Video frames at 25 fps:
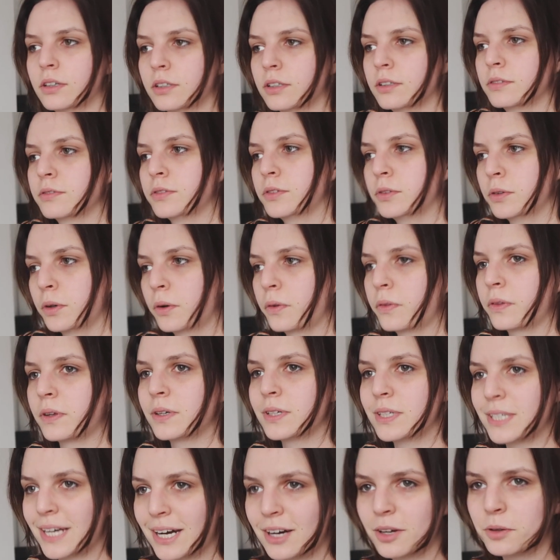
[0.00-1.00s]
of
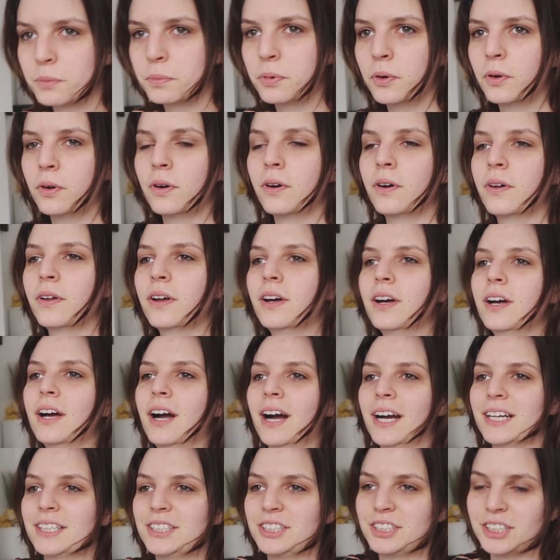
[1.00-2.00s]
Northern Downpour.
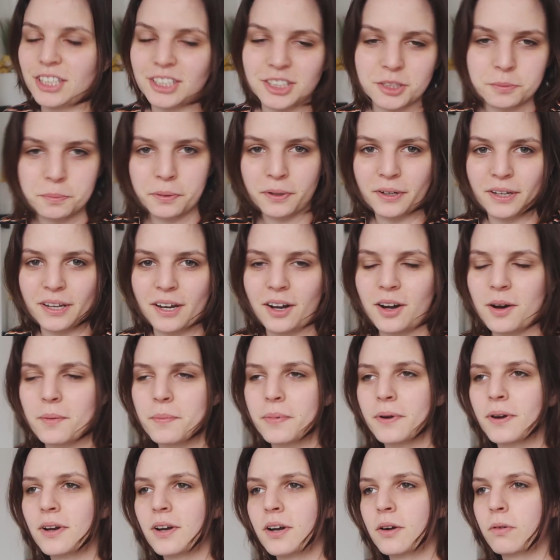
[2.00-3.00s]
I just put it
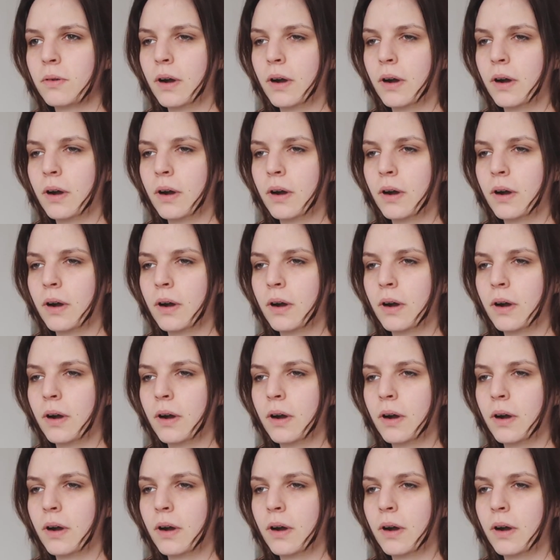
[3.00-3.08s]
up.